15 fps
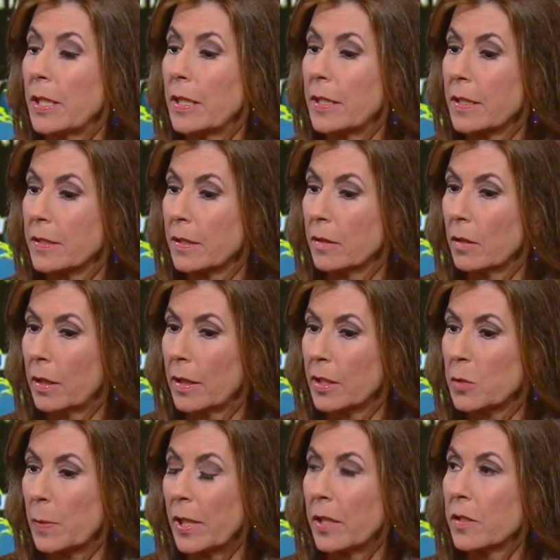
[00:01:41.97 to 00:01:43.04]
media doesn't
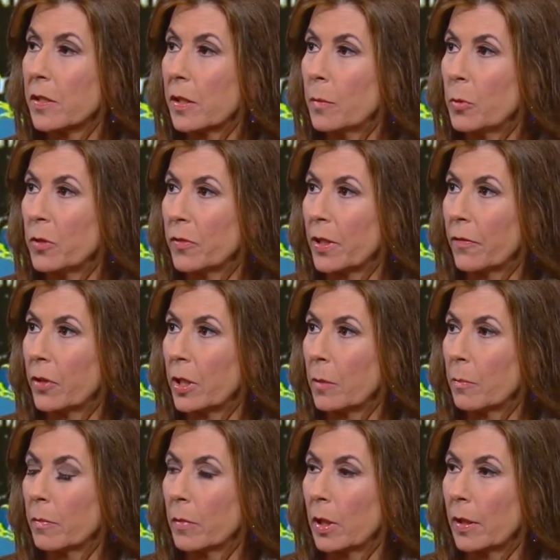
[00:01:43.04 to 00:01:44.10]
explain it to them. You've given
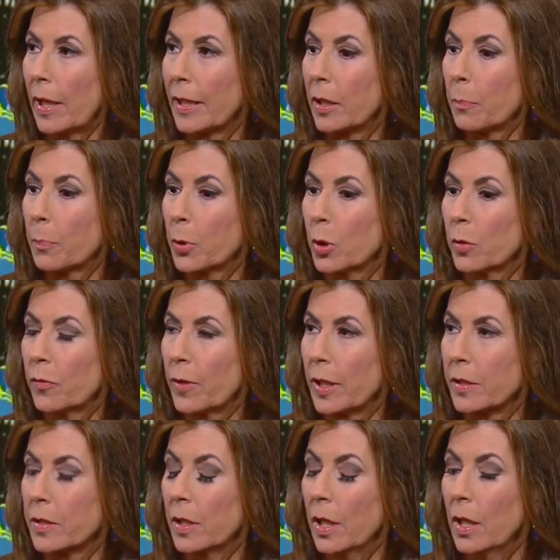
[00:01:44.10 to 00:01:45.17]
them like a
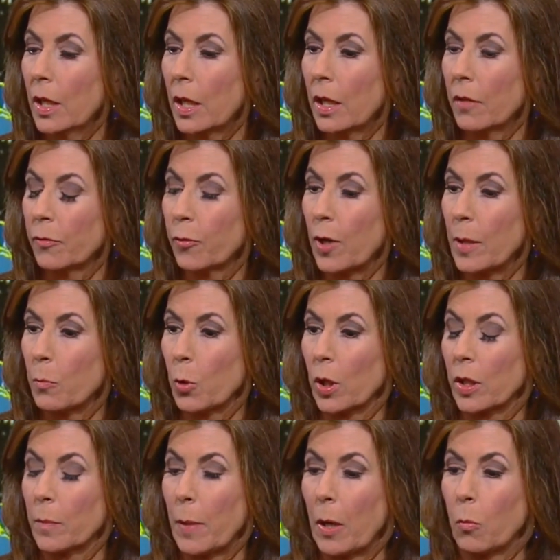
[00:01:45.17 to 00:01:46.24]
perfect
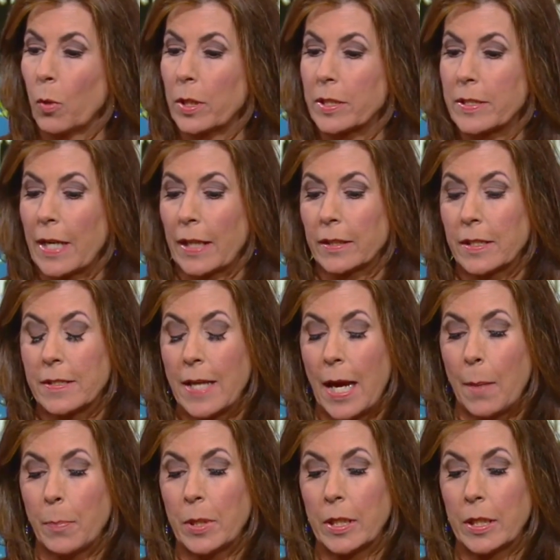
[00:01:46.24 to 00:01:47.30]
framework about what exactly is
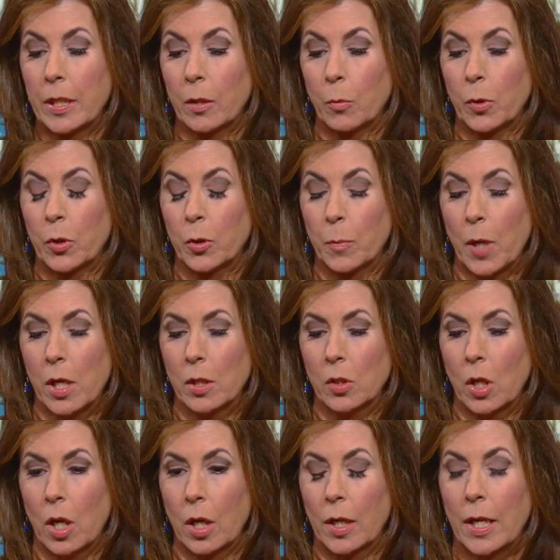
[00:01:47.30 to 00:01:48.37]
happening here with your
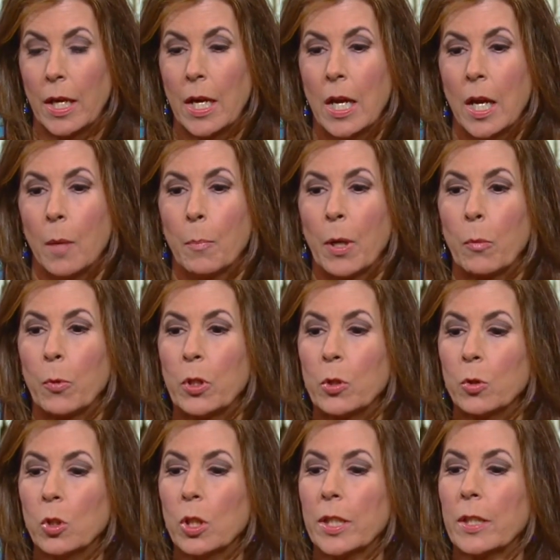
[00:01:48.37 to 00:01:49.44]
monologue. But when
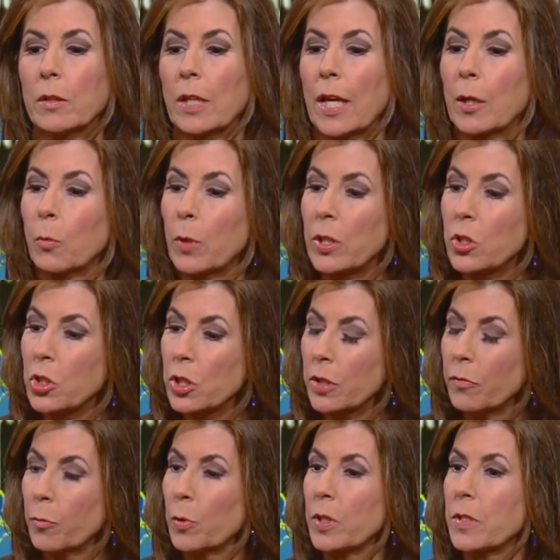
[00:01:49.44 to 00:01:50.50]
you look at like when
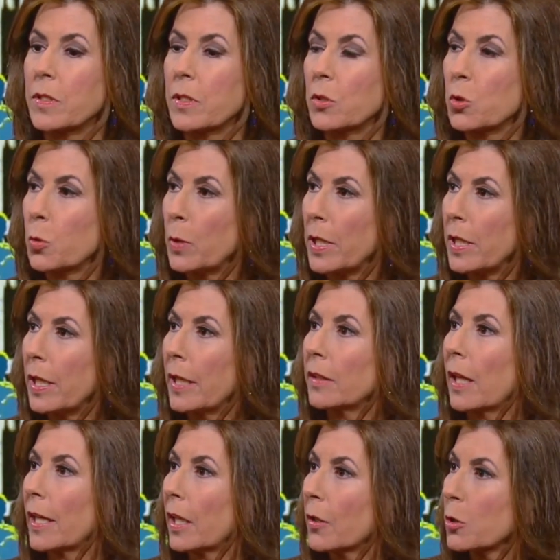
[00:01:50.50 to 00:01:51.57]
Schiff was
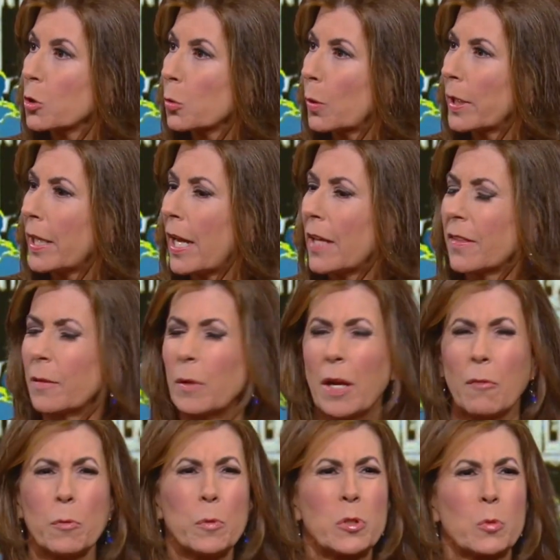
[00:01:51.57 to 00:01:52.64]
tweeting like on the 28th,
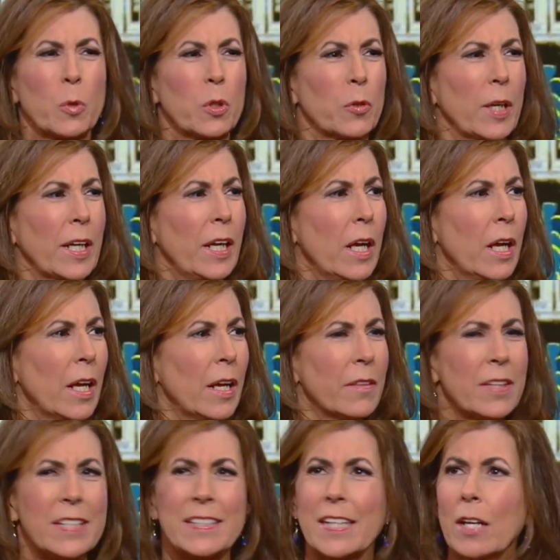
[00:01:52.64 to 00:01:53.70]
and everyone's wondering,
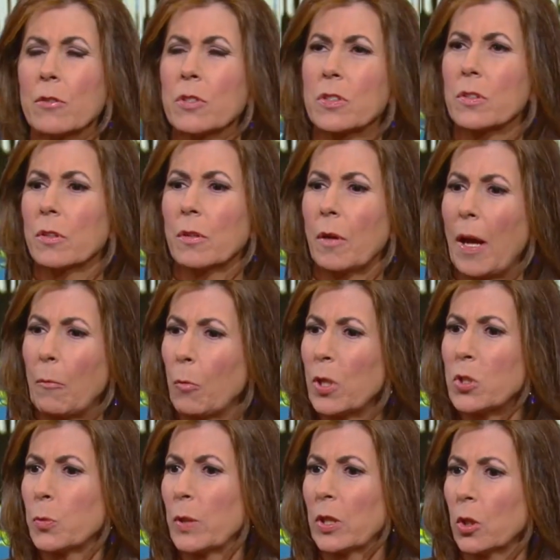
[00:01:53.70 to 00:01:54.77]
this sounds,
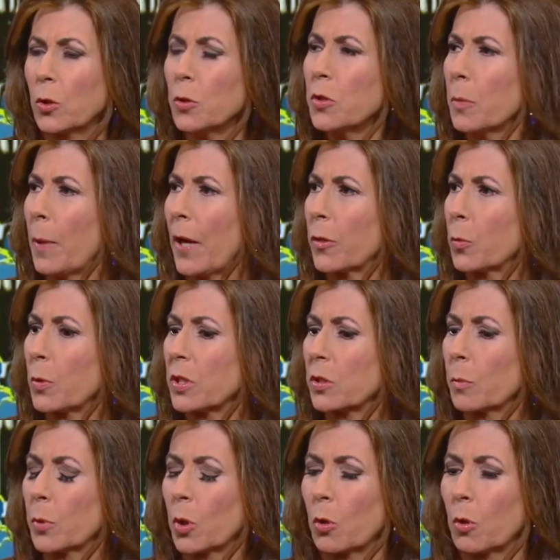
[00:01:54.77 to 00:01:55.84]
once we learned about the
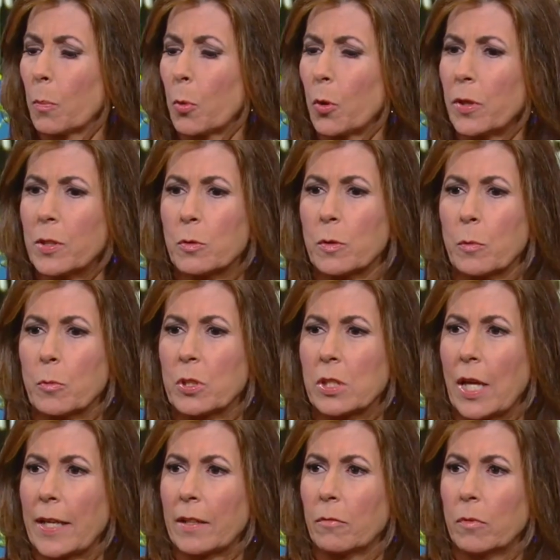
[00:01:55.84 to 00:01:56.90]
whistleblower report, it
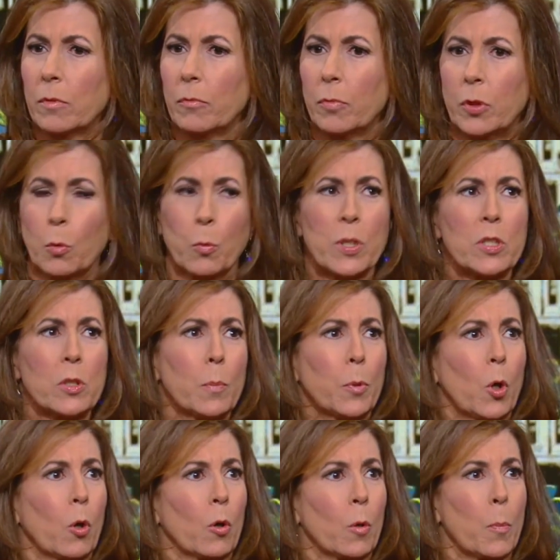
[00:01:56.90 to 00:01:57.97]
was like the
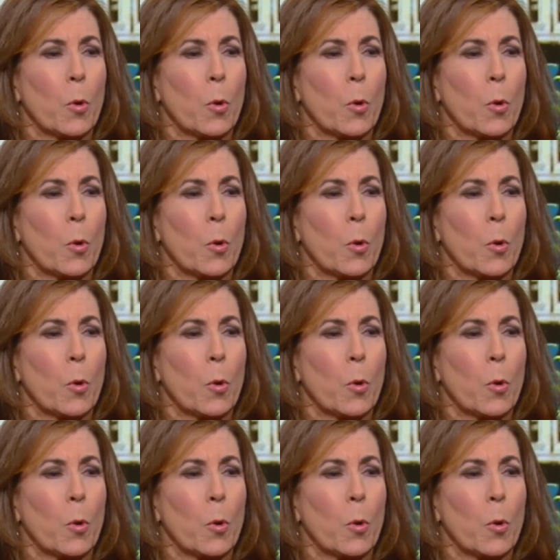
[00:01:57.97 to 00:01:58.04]
whistleblower